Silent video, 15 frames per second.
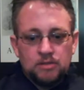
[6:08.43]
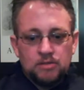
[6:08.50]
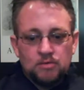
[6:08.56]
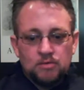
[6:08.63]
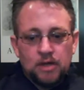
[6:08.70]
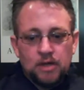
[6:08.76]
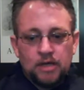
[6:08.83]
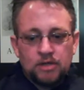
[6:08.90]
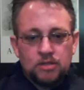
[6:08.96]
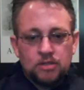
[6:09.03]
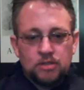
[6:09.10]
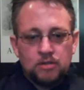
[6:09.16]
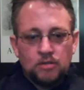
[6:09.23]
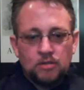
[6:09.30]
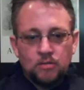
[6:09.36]

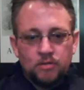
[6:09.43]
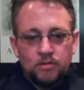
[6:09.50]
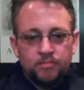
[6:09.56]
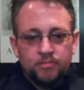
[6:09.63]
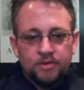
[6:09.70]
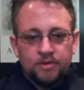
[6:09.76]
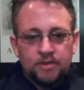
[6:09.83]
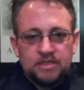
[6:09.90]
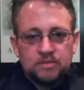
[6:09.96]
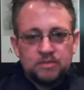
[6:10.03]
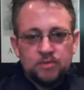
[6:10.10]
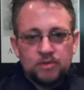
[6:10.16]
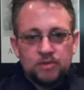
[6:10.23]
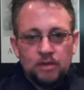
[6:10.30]
direction or the placement